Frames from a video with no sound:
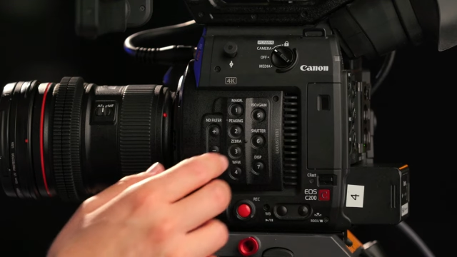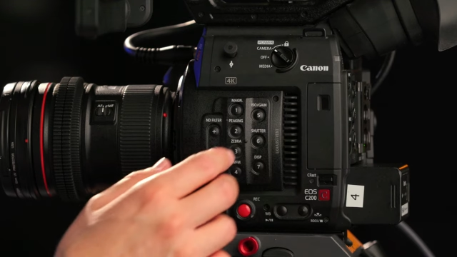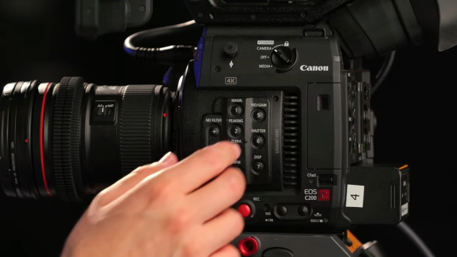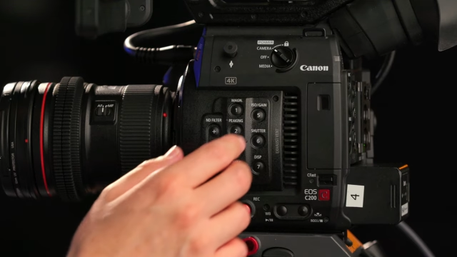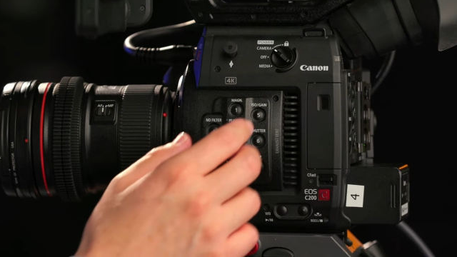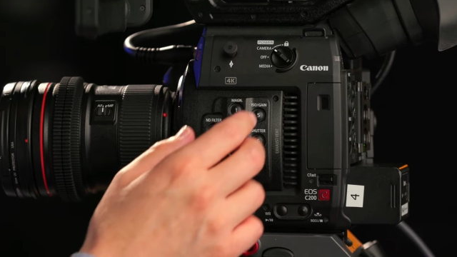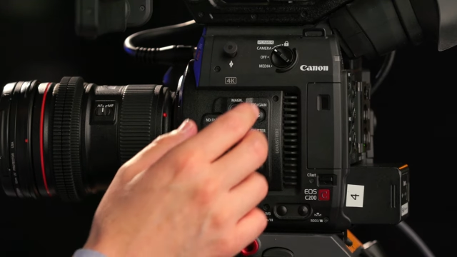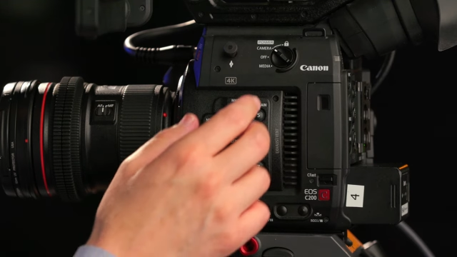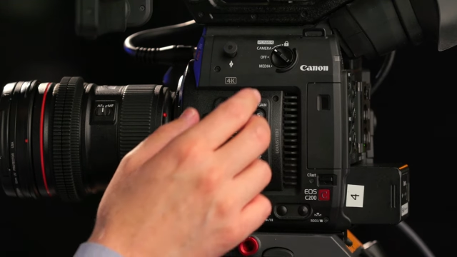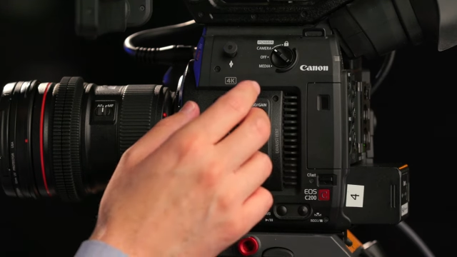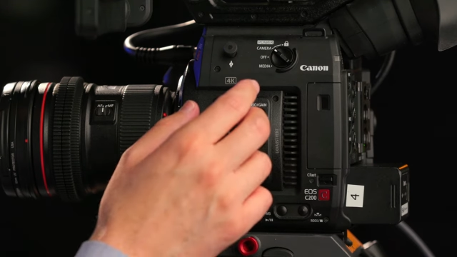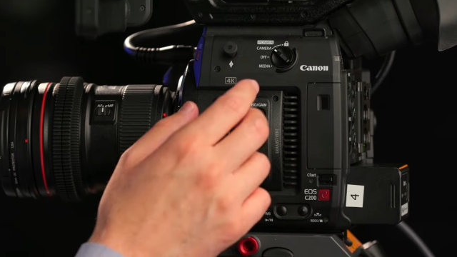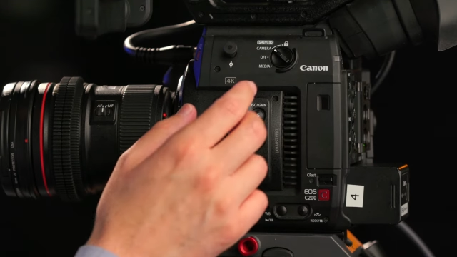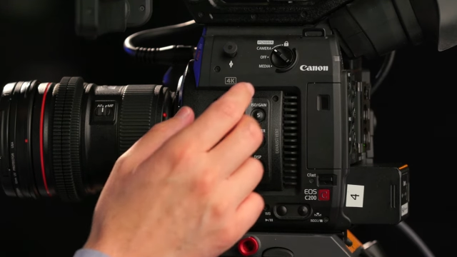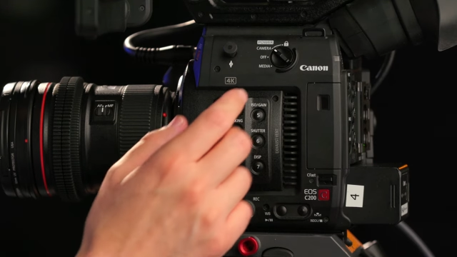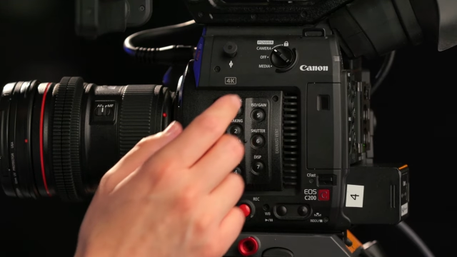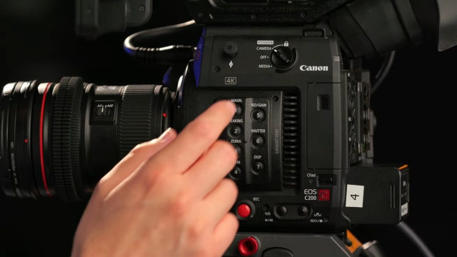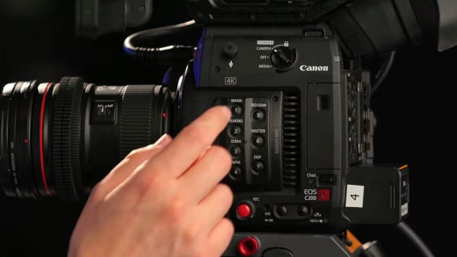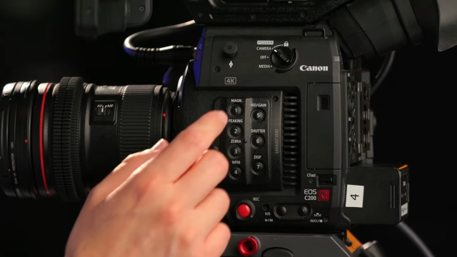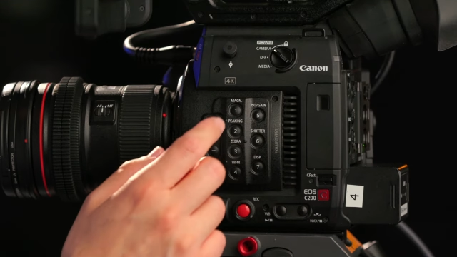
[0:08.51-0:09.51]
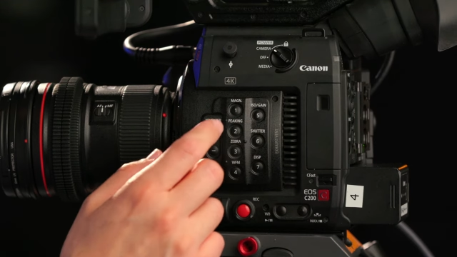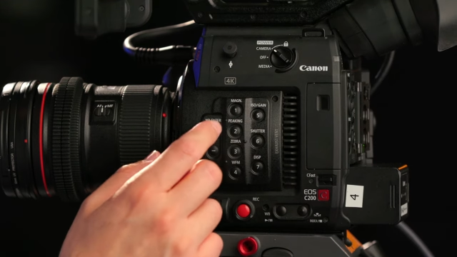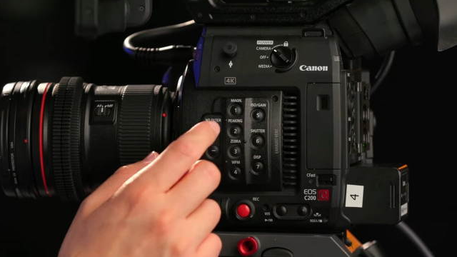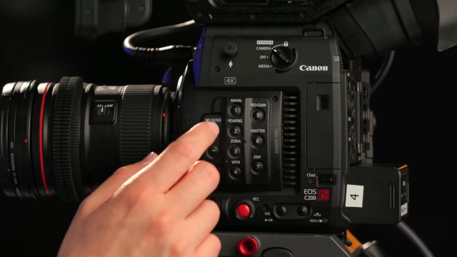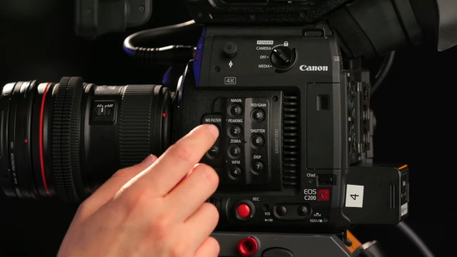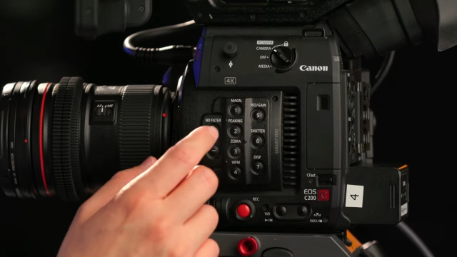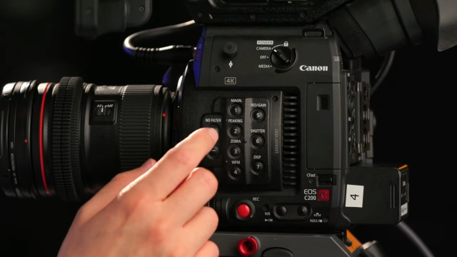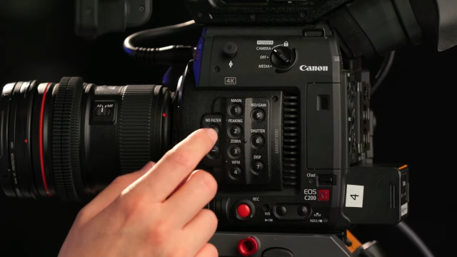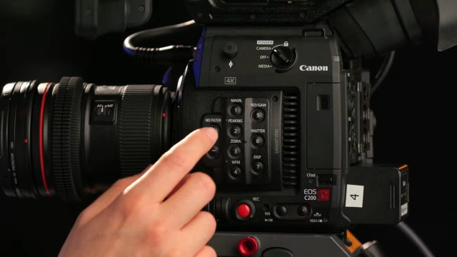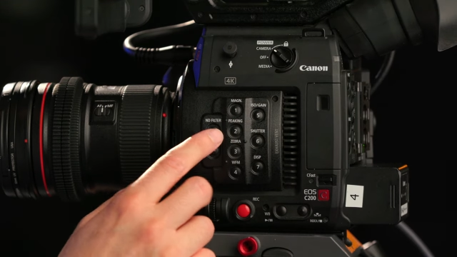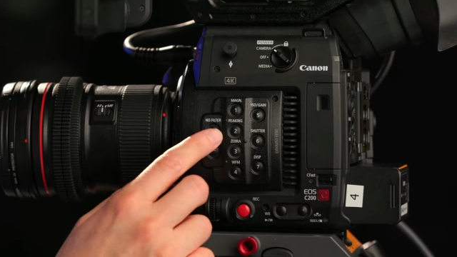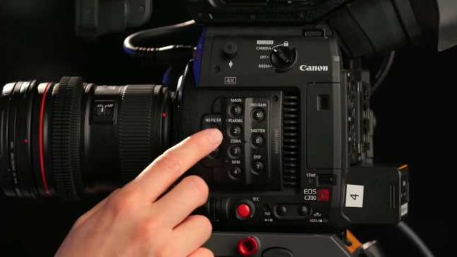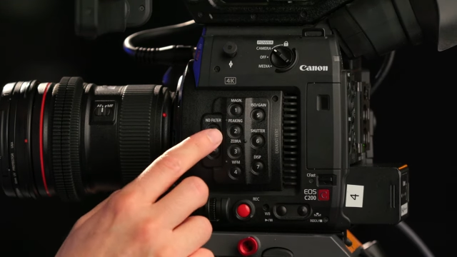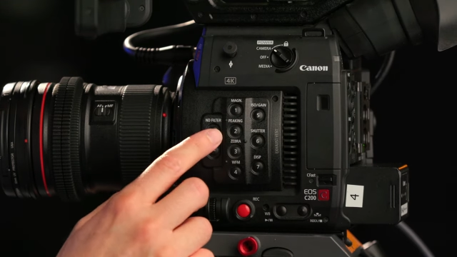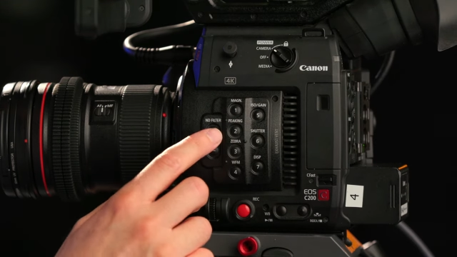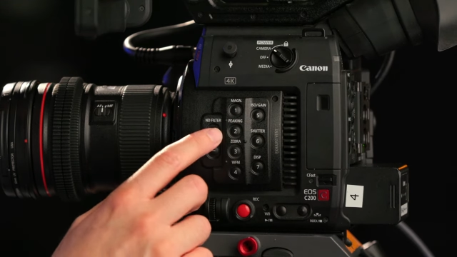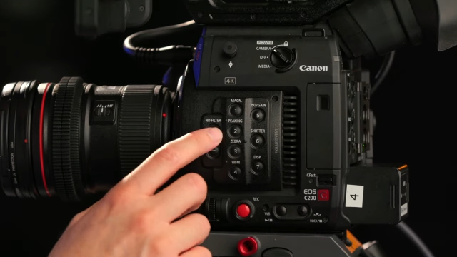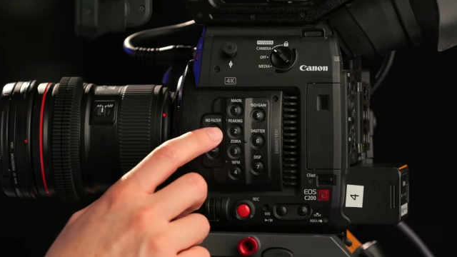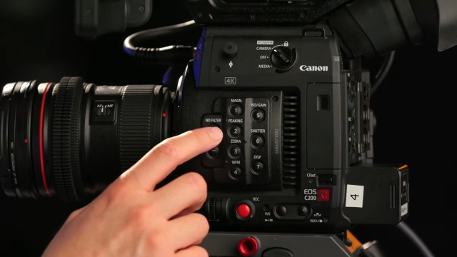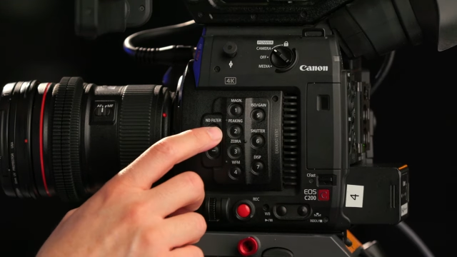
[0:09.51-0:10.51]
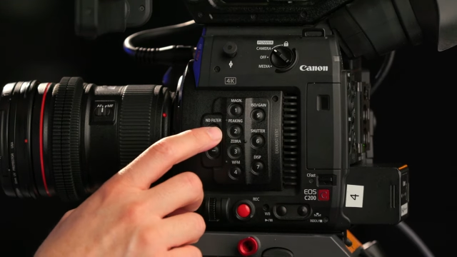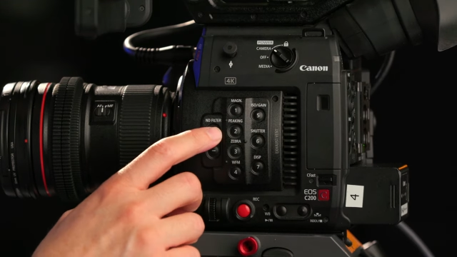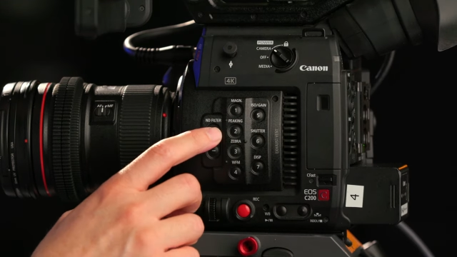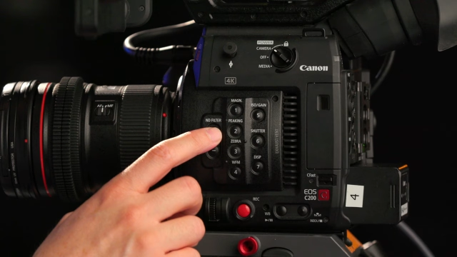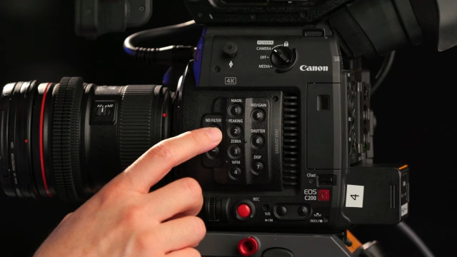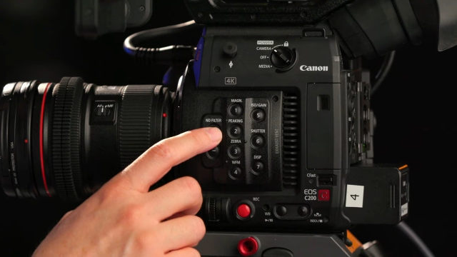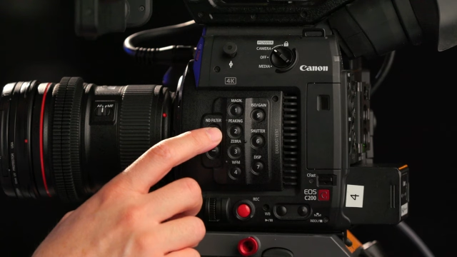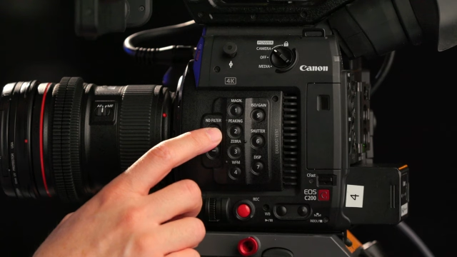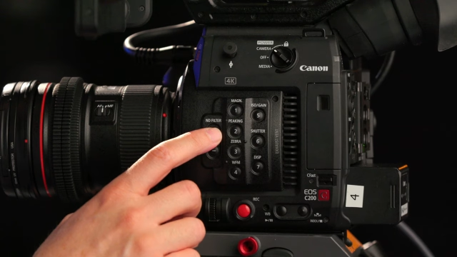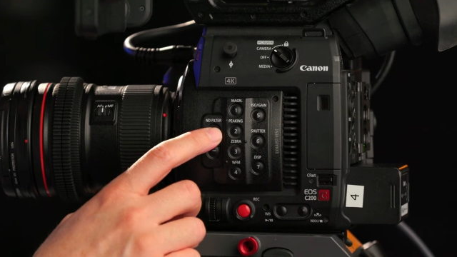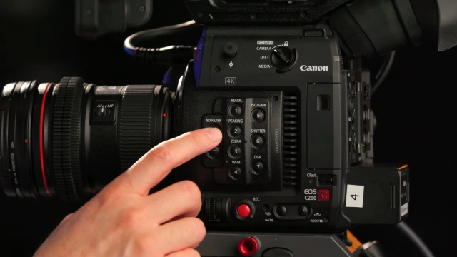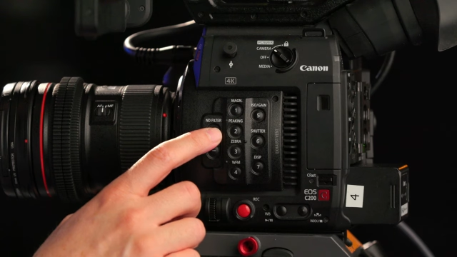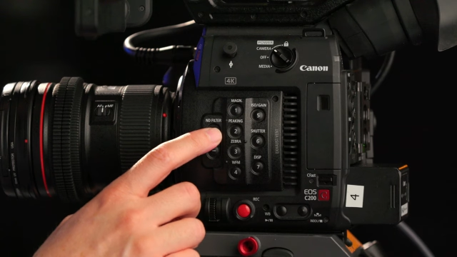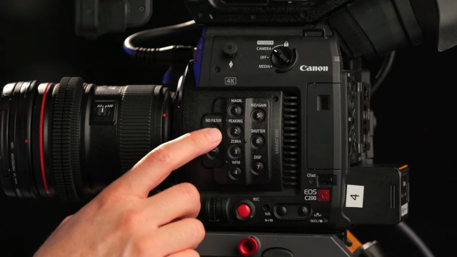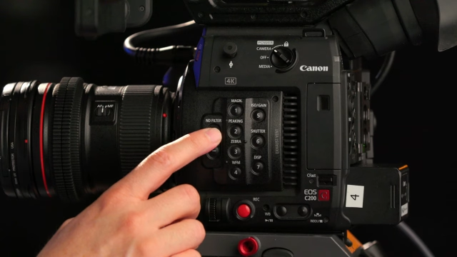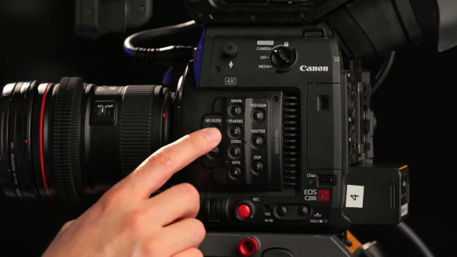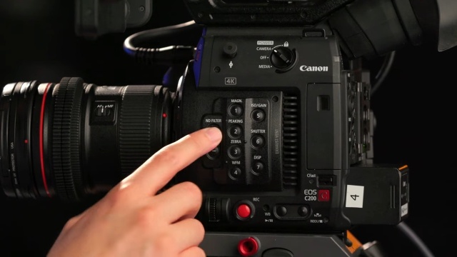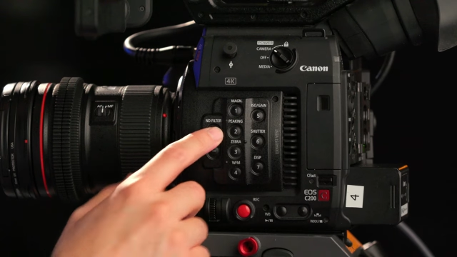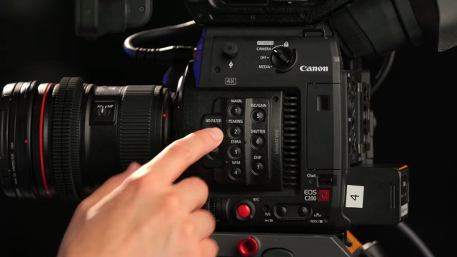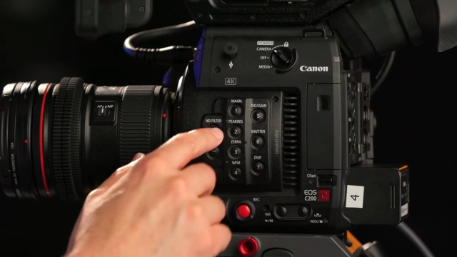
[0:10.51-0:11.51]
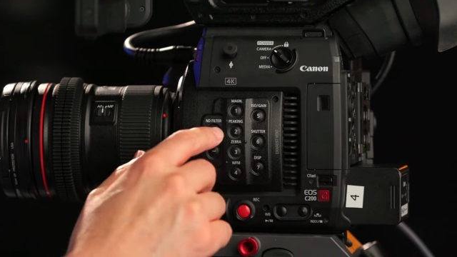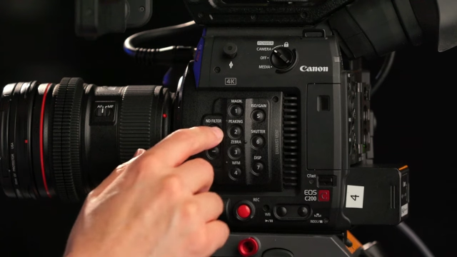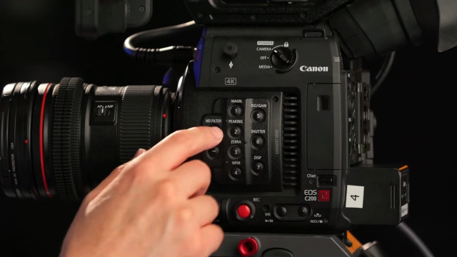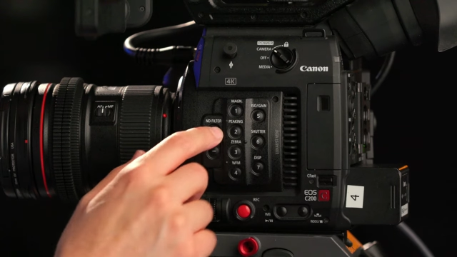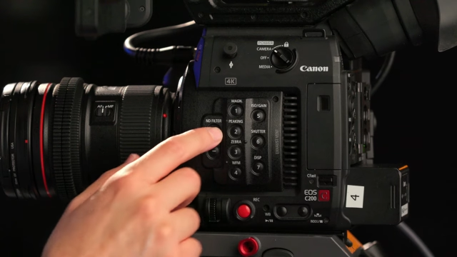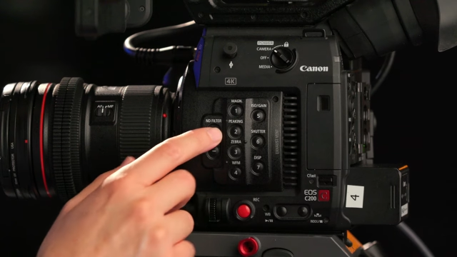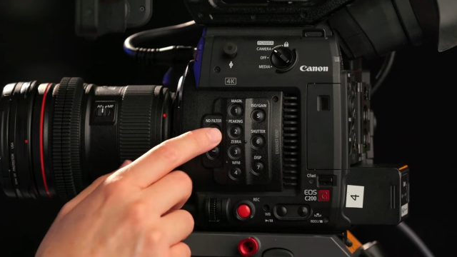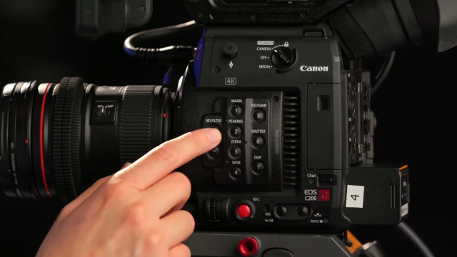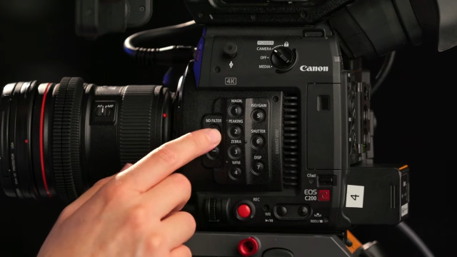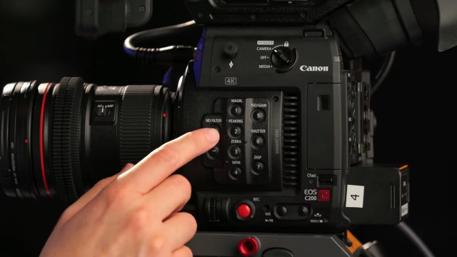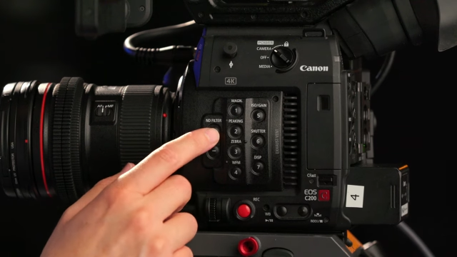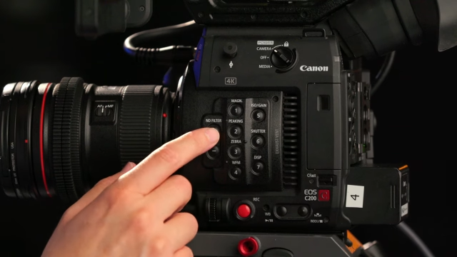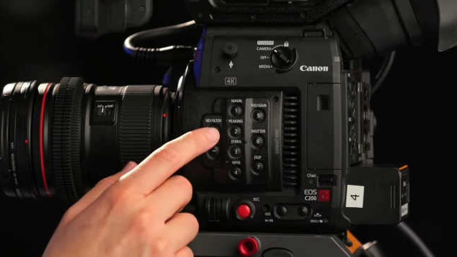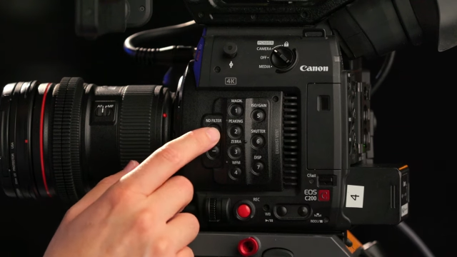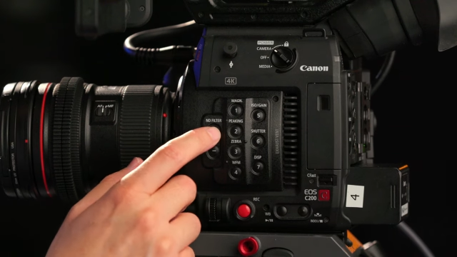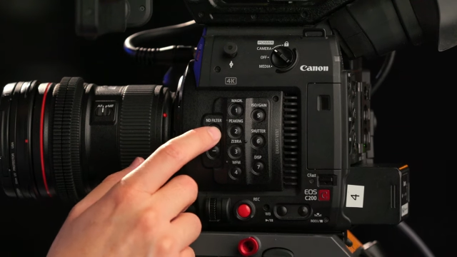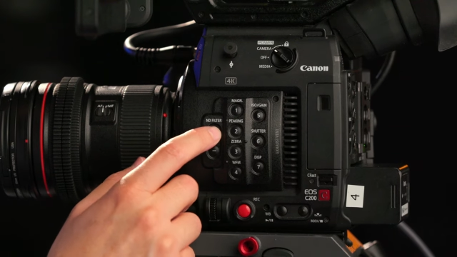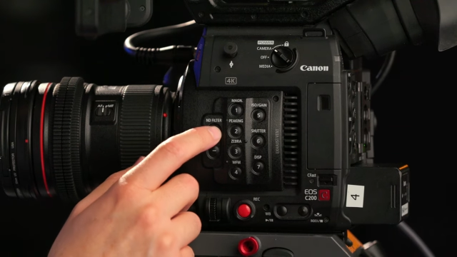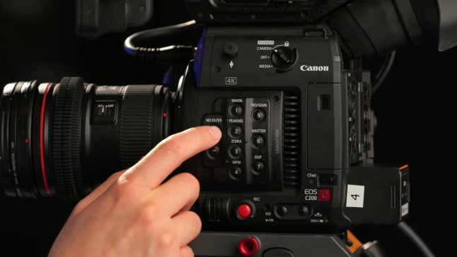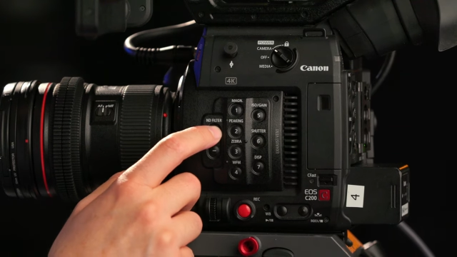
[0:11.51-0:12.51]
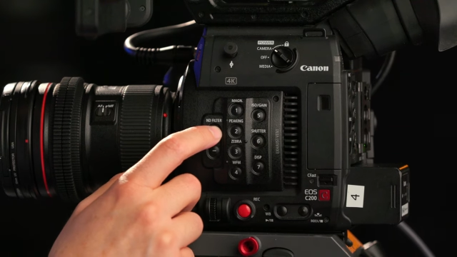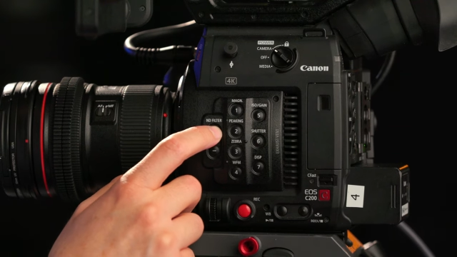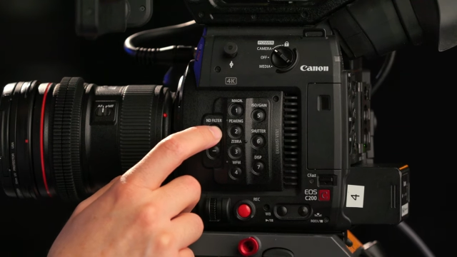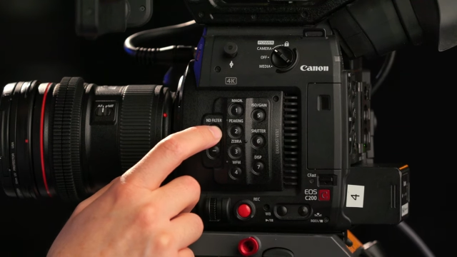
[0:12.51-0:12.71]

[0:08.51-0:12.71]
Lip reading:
Nobody's mouth can be seen.